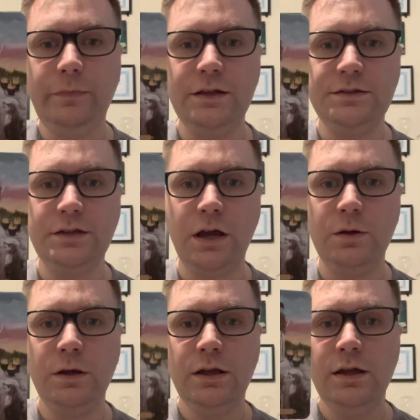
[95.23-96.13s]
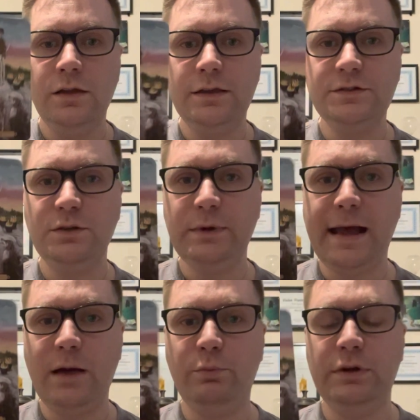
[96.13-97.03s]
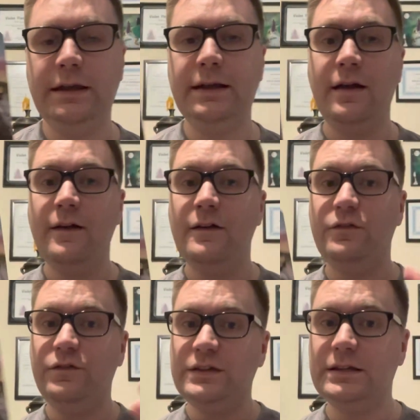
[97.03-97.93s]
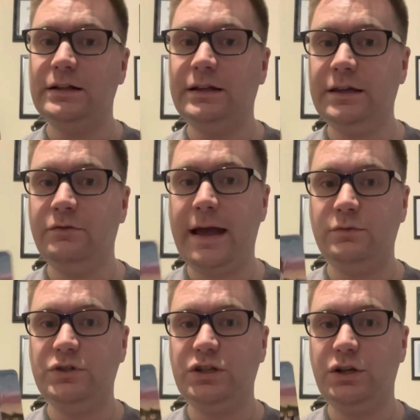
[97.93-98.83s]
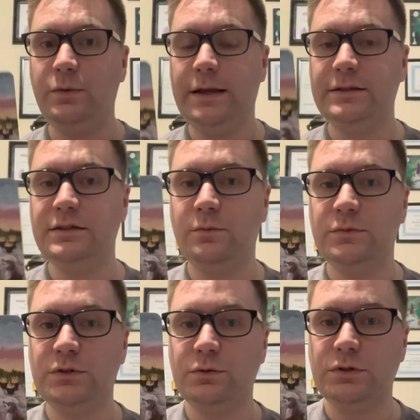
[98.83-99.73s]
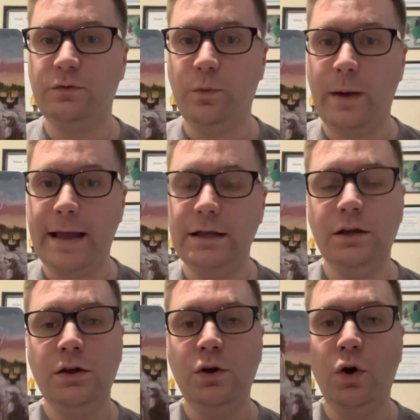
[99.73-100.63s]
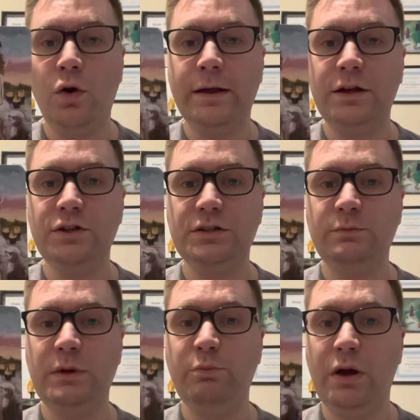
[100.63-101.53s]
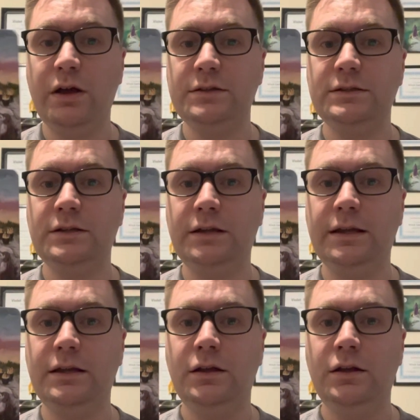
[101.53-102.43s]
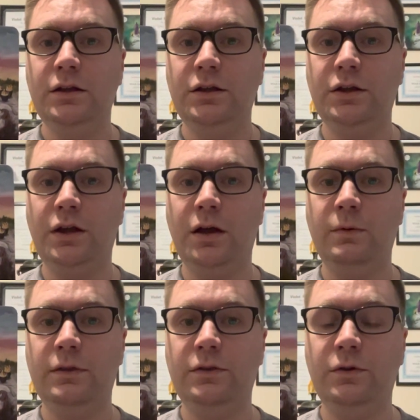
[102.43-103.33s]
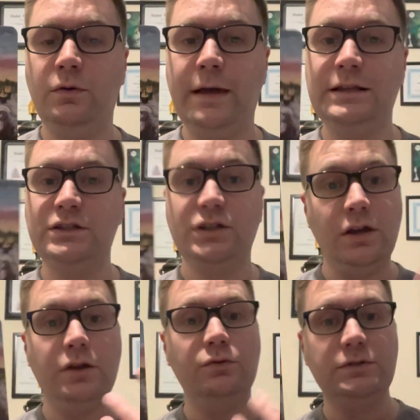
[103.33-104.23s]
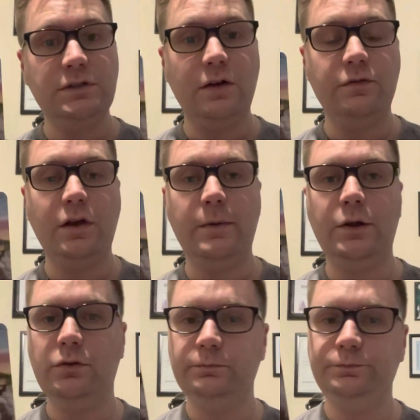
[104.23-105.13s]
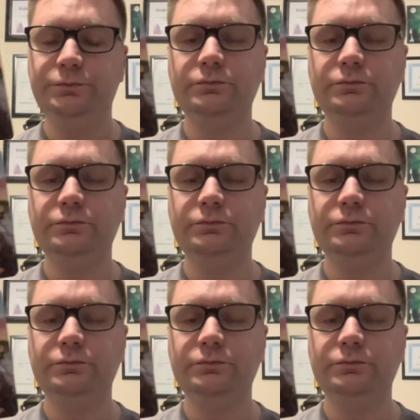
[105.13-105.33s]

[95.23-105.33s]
So, this could be happening physically around you in some sort of way, or it could just be personally, with your internal stuff going on.